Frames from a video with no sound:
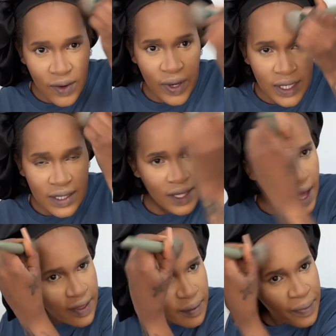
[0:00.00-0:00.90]
Where is the
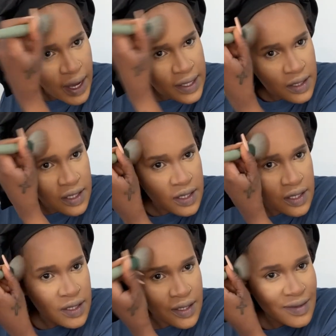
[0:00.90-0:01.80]
other part
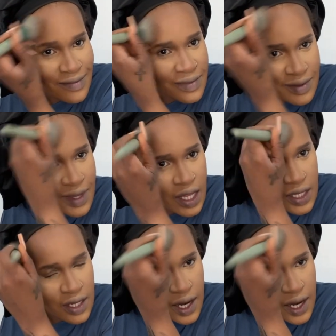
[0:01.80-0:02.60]
starting?